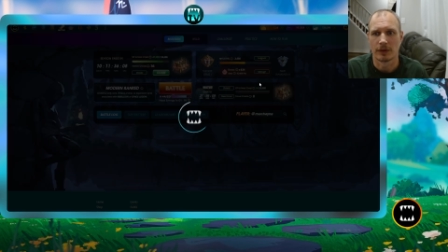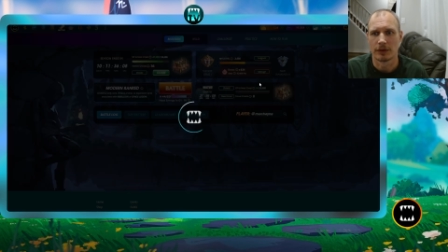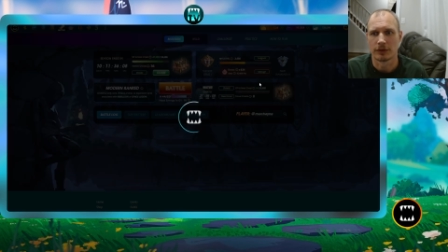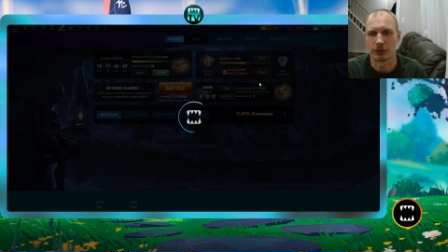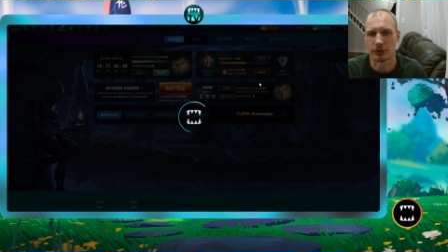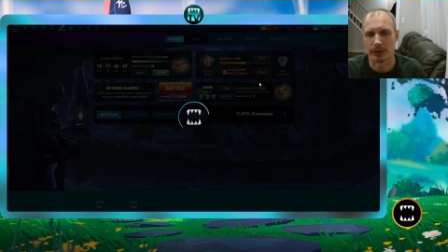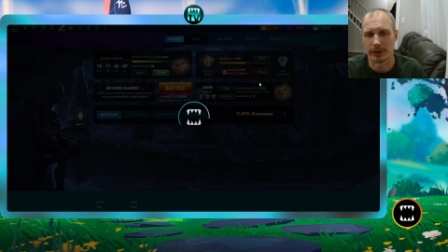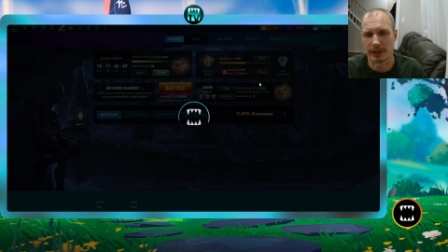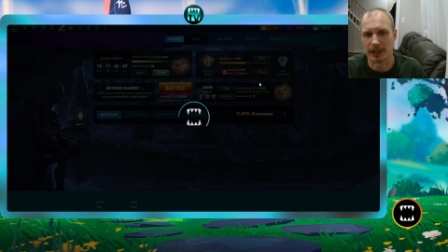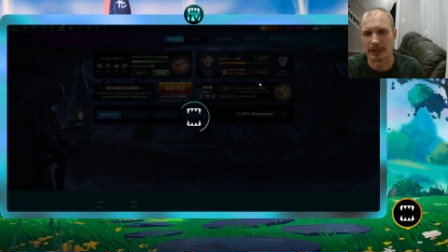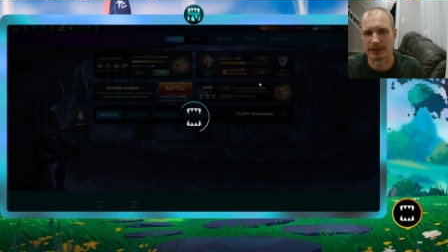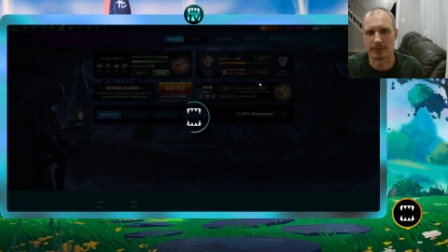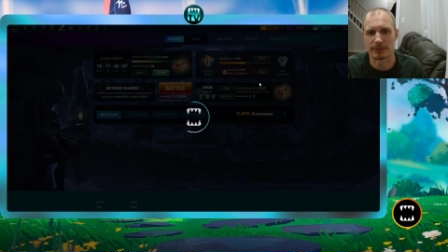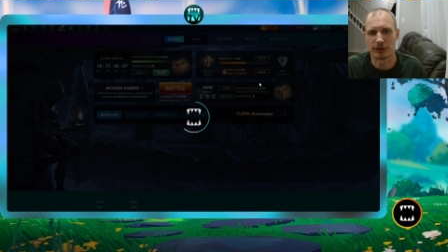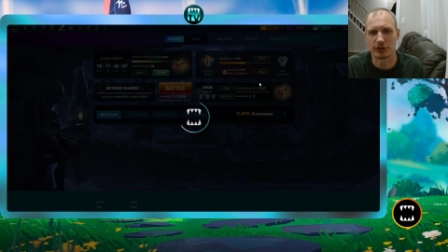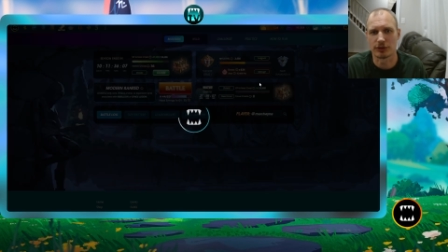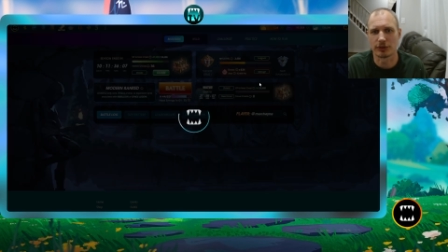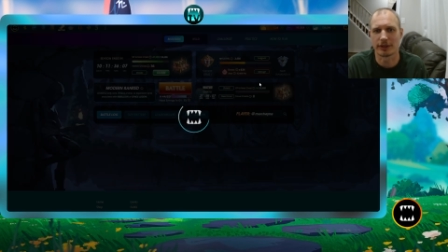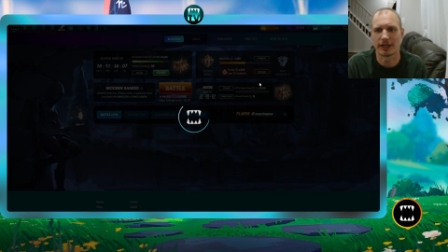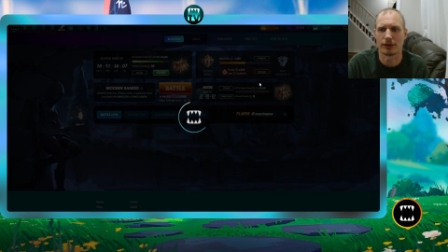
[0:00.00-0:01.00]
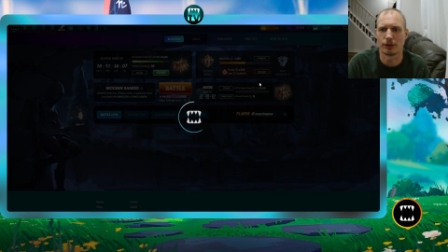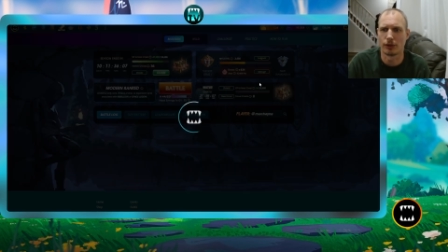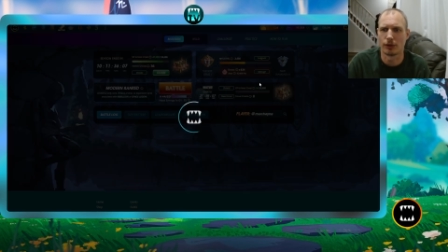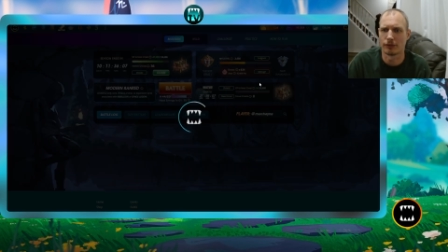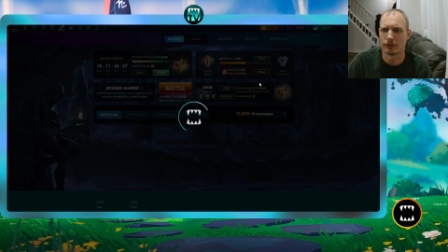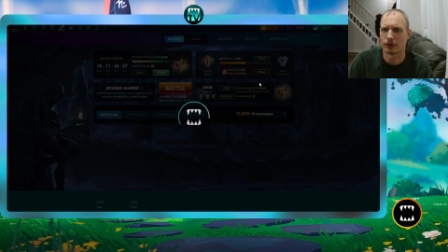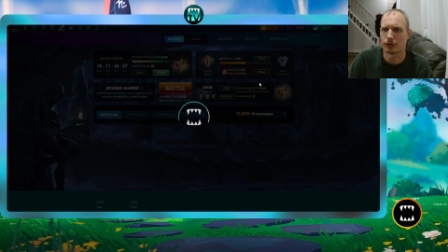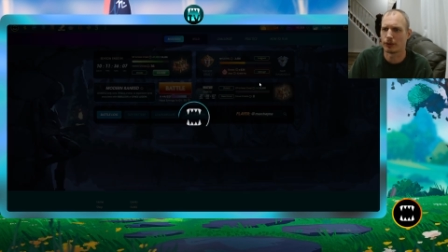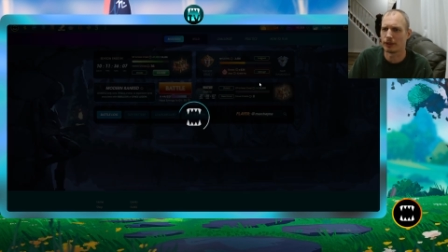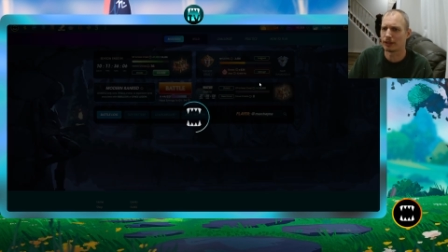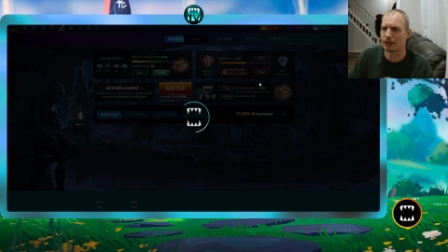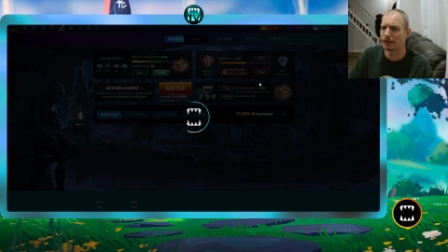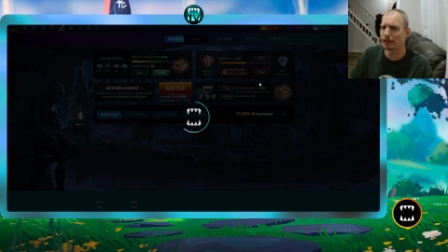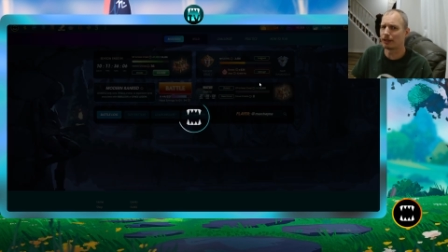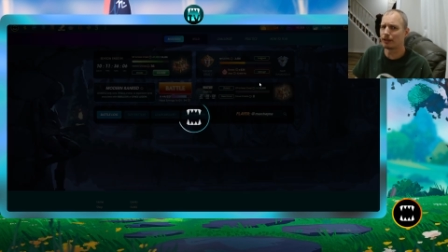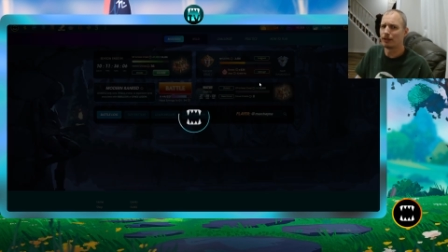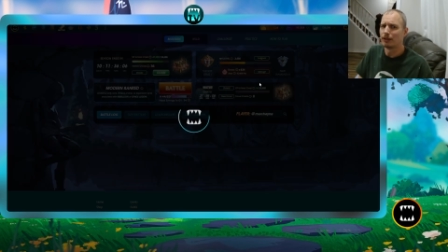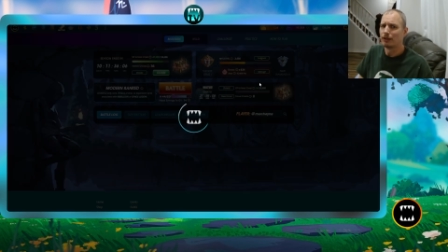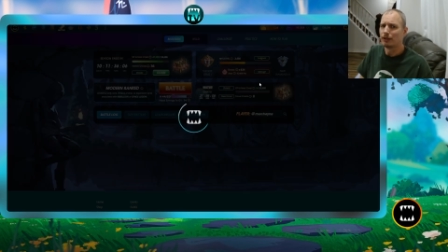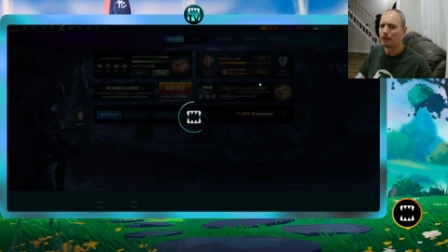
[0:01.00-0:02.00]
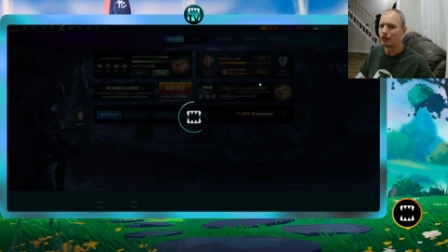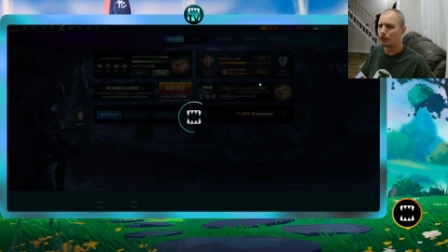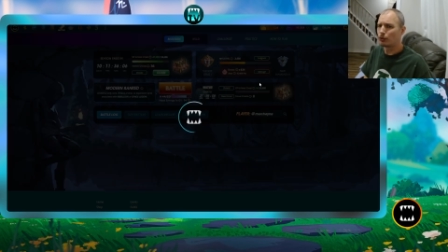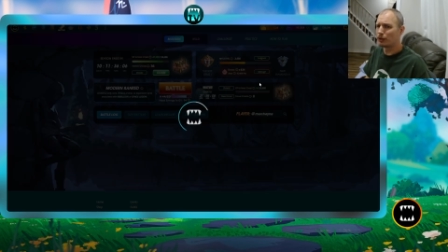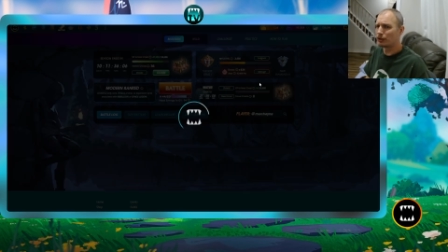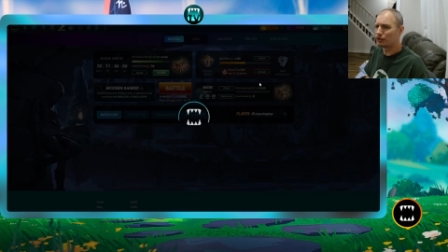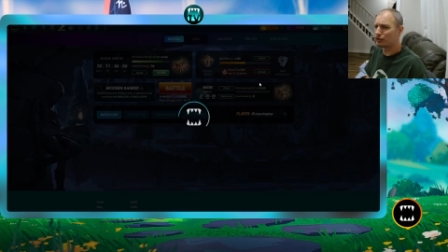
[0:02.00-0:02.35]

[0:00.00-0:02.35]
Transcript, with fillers: Sorry, guys, I'm still getting over quitting that, quitting